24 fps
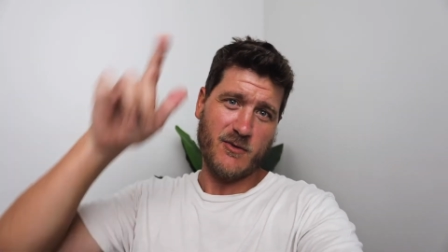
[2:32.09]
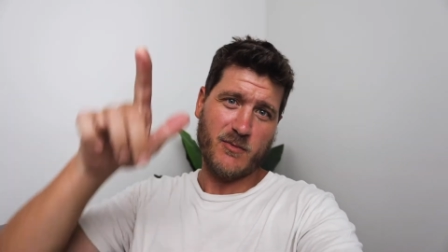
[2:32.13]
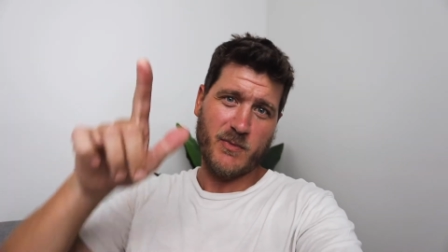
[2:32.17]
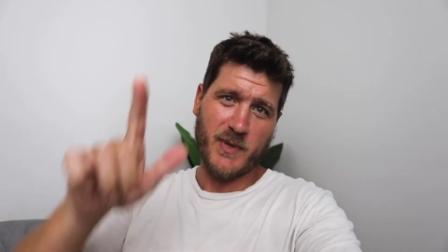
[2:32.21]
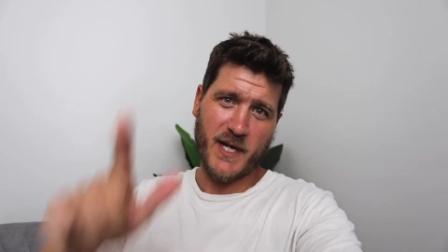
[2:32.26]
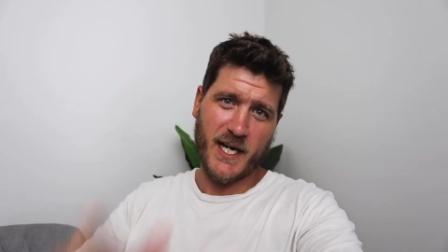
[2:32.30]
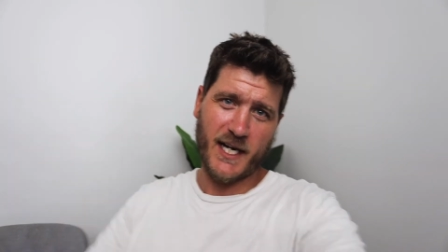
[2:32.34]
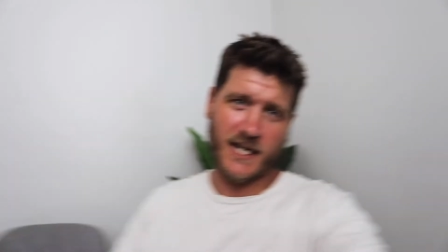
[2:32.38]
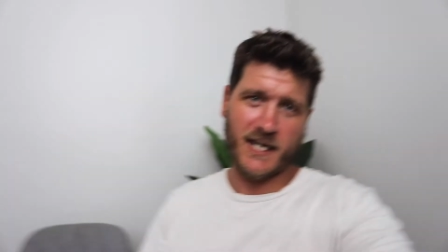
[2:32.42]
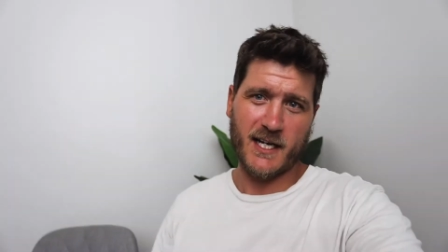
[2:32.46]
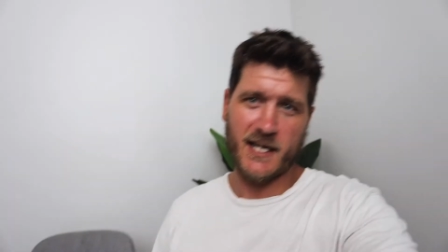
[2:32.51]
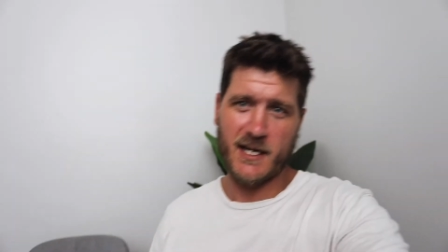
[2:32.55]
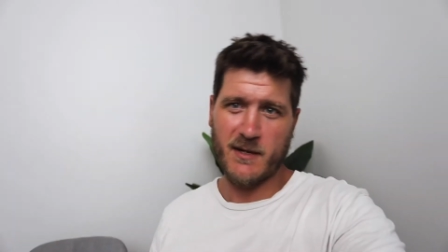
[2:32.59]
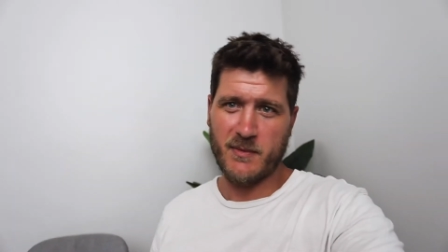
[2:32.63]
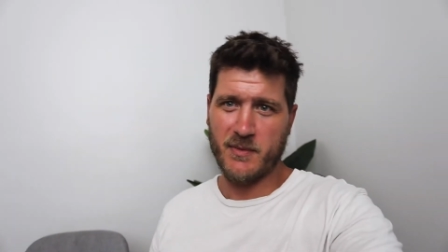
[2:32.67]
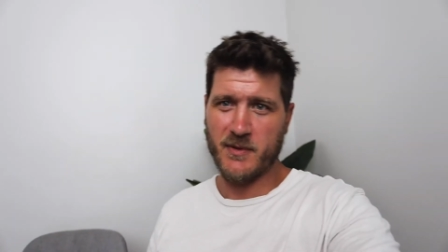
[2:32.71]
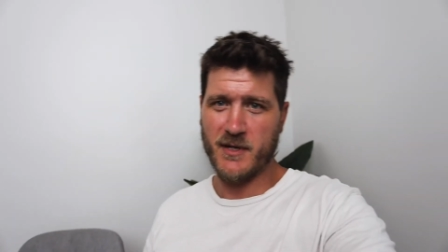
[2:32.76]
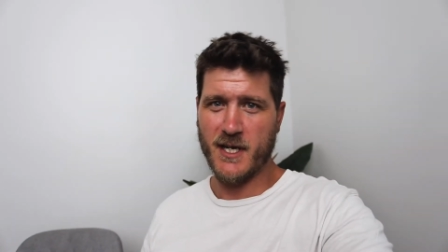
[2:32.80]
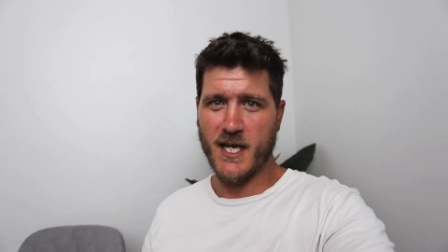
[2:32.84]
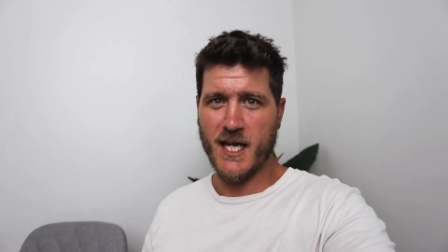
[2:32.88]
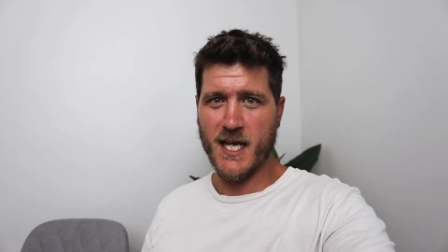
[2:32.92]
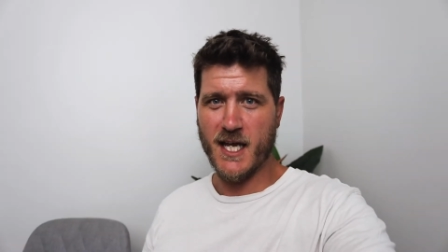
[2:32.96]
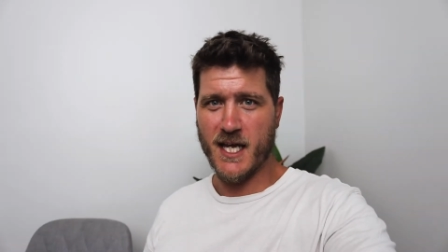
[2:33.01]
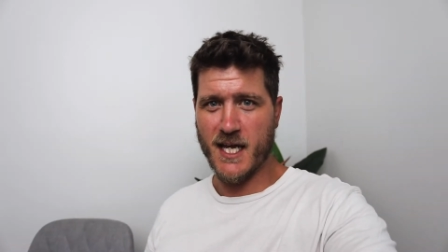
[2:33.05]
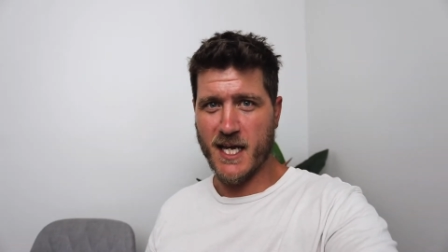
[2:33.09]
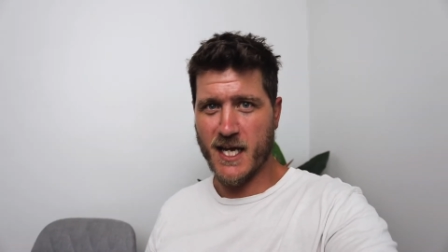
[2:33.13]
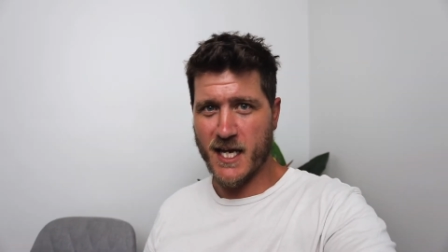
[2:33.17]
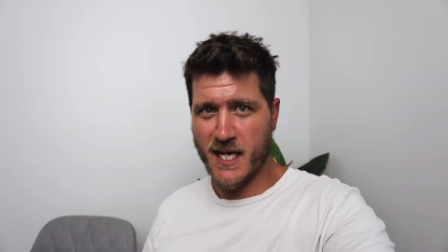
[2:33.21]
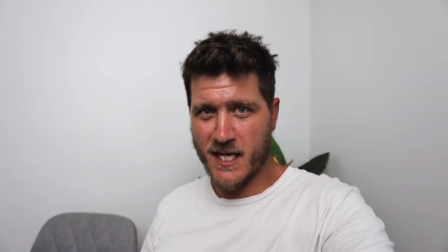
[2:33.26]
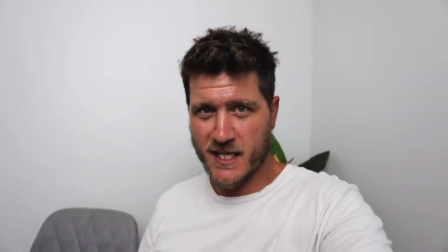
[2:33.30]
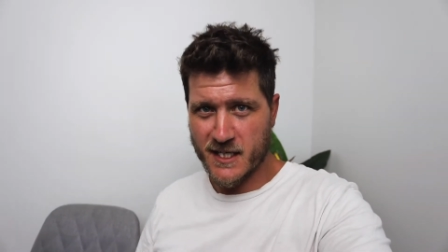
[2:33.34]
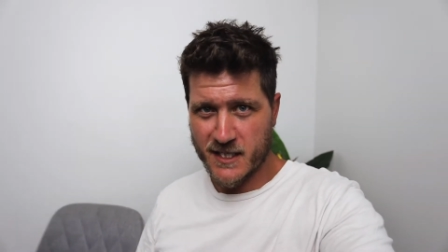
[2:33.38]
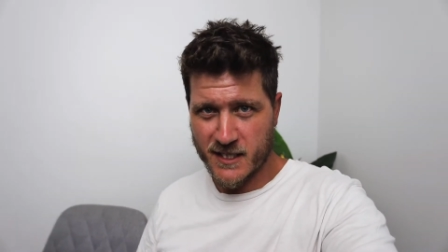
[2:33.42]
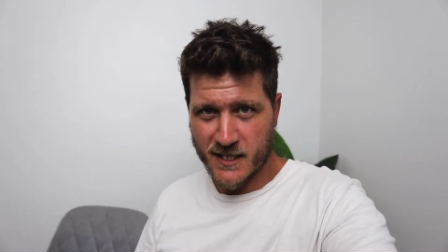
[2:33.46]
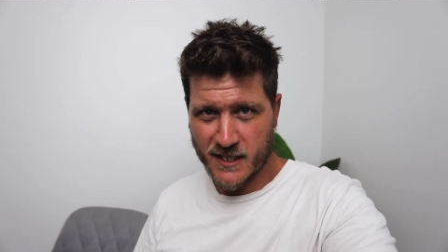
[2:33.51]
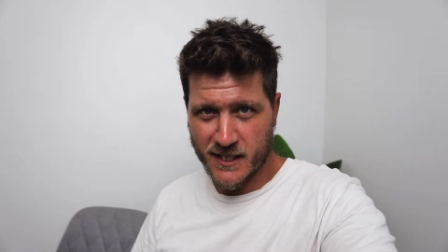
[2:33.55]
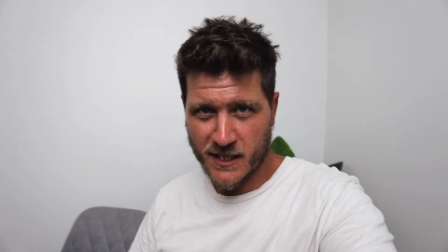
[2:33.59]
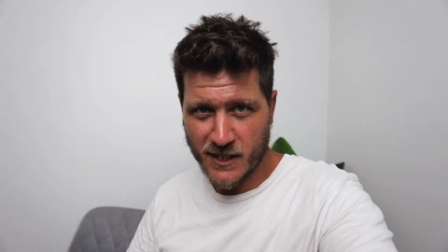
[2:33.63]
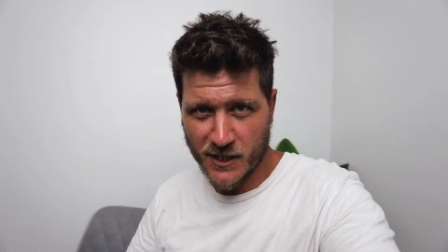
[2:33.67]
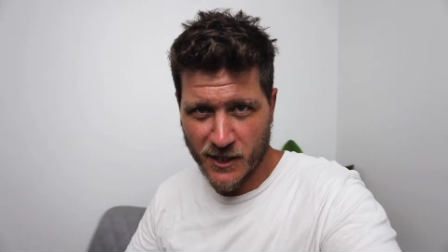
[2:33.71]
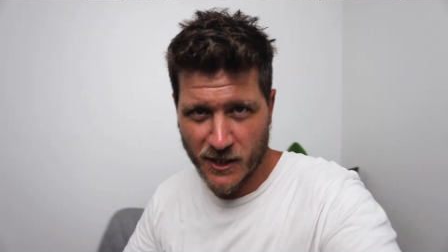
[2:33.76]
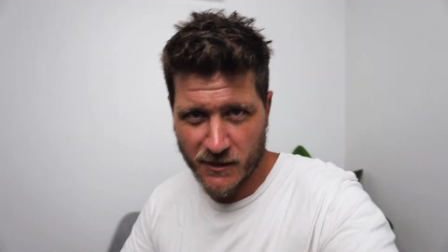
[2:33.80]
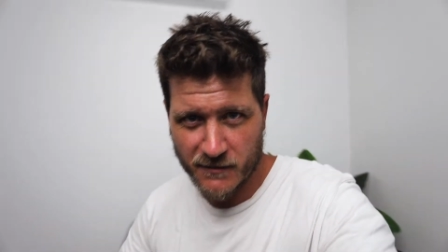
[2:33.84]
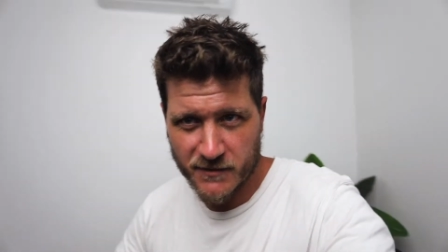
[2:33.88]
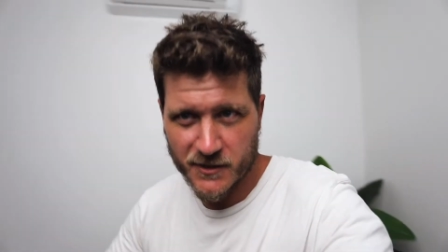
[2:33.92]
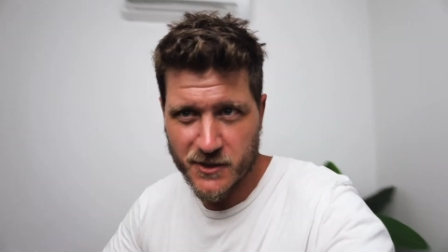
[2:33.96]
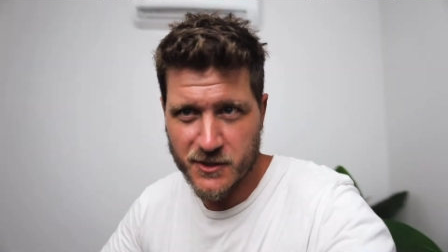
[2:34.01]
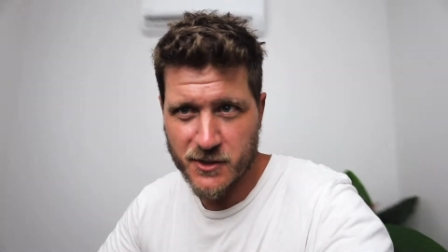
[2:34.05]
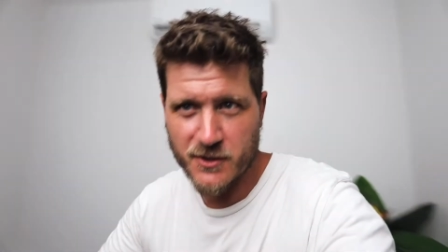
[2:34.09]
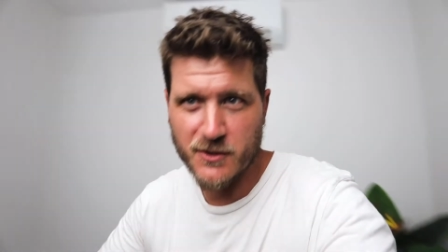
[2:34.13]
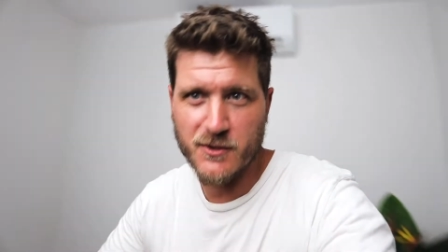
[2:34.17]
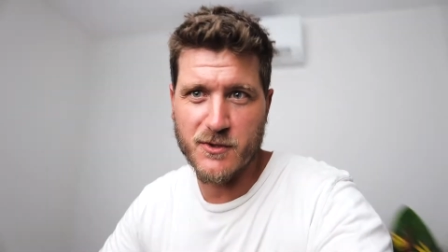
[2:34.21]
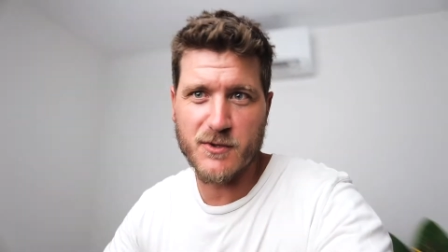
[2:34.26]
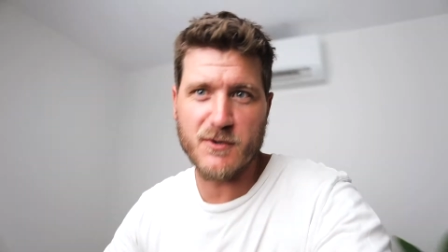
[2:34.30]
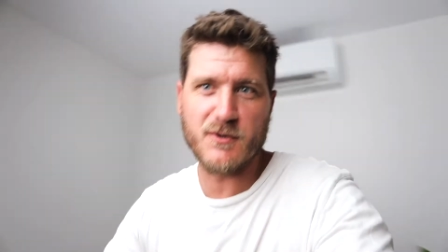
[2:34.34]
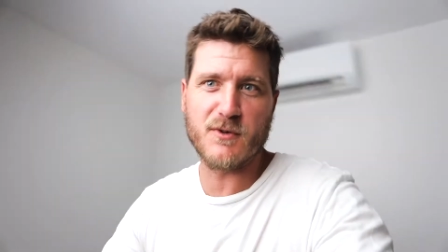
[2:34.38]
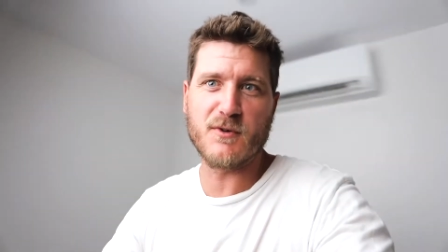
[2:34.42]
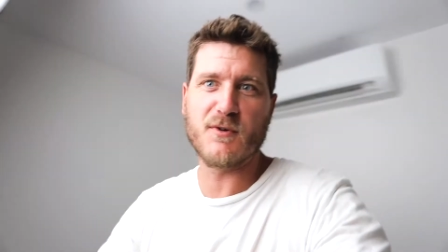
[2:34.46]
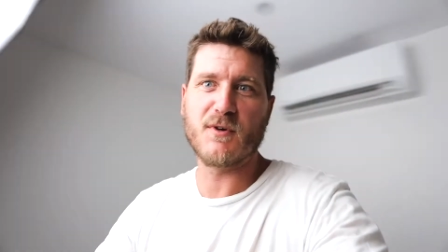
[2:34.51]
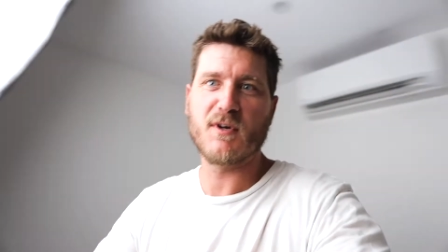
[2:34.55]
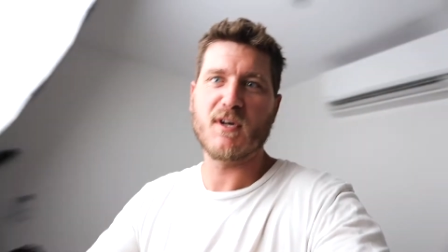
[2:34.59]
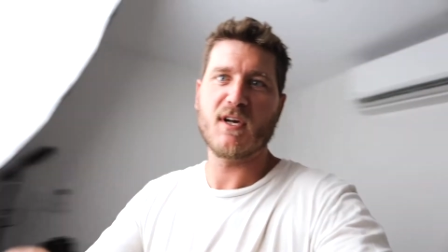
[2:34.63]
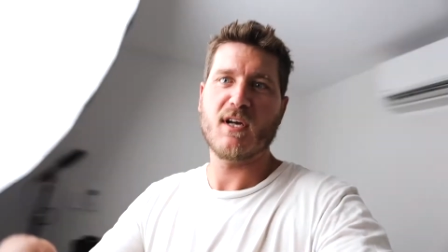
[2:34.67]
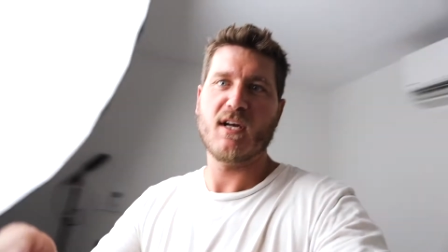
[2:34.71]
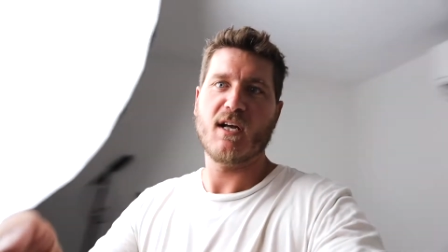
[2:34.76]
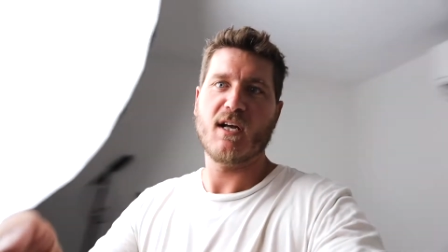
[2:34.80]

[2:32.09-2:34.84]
pack up and get over to